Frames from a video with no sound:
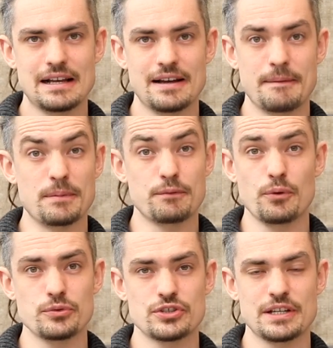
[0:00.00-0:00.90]
but
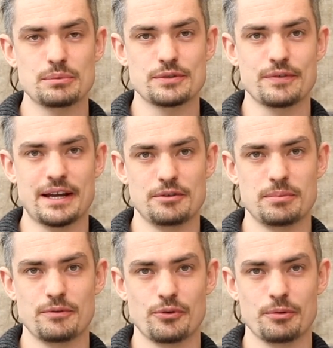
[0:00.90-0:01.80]
fortunately was found
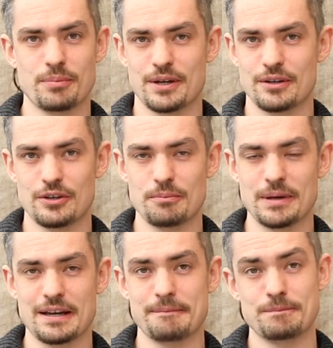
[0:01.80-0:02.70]
before it could
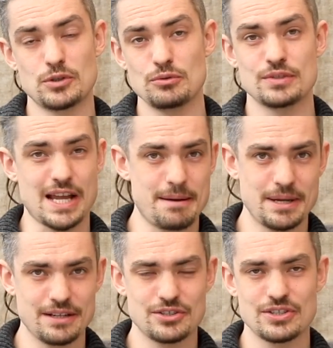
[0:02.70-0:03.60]
become too
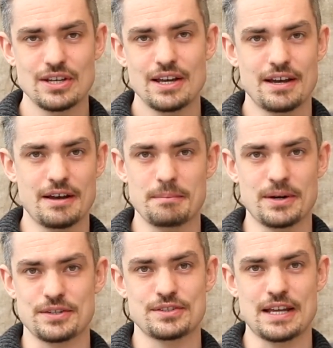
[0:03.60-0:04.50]
damaged
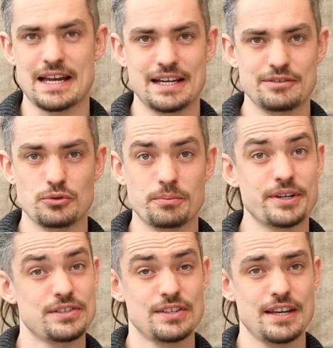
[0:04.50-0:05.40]
by sand or
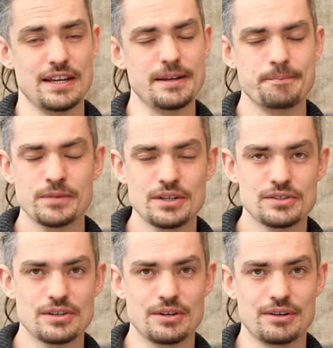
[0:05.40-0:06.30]
by sea.
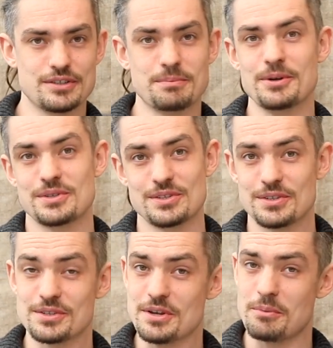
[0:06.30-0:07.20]
So I suppose this
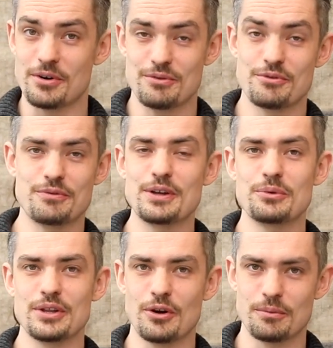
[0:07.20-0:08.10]
is the time where I reveal
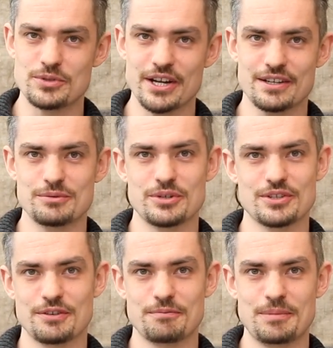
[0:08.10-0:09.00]
the object, which
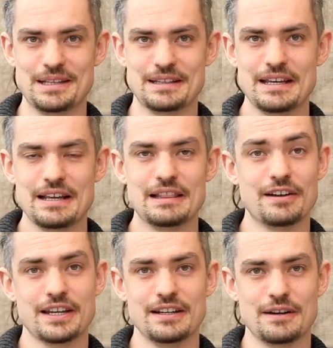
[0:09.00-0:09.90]
I've been
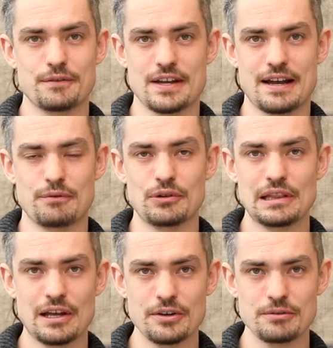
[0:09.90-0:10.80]
lucky enough to have on
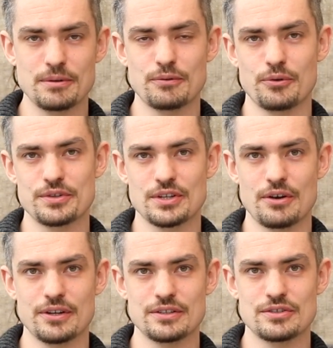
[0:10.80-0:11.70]
loan before it's
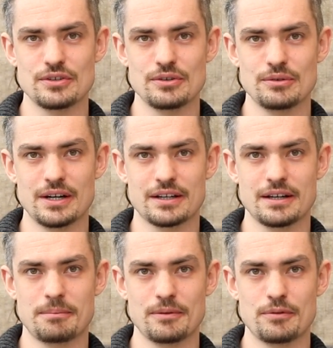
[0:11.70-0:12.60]
going to a
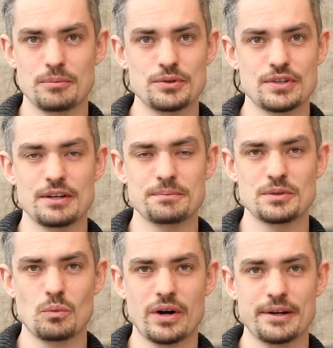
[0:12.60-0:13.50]
couple of the museums
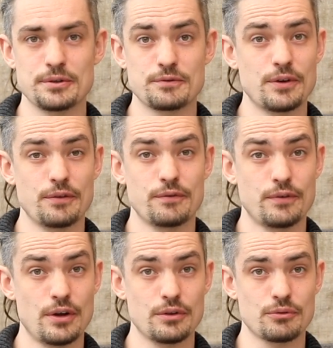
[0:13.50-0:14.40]
in Wales for
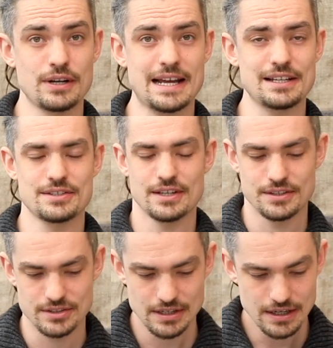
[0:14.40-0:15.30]
further
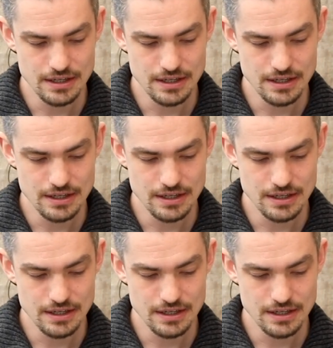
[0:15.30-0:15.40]
analysis.